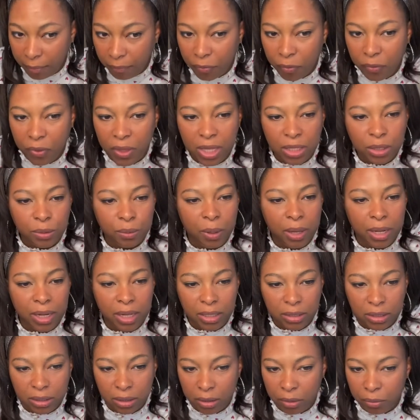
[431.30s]
This one
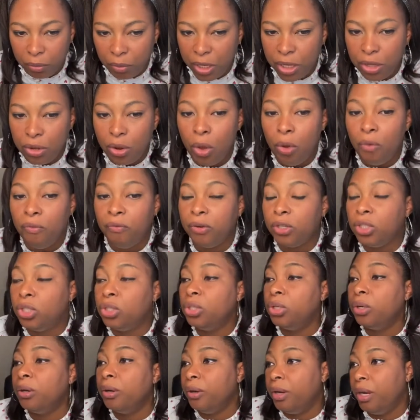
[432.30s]
is, we know for
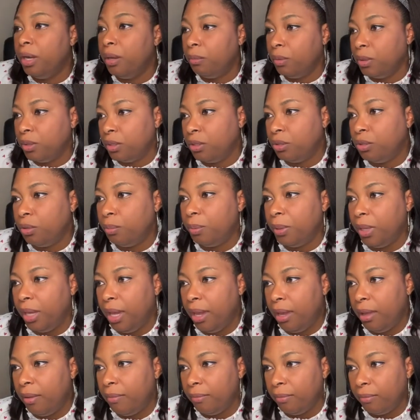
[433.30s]
sure it was a
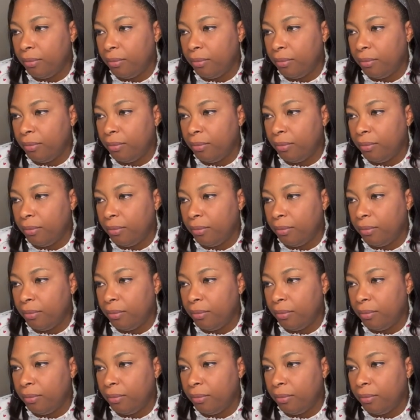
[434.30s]
duplicate.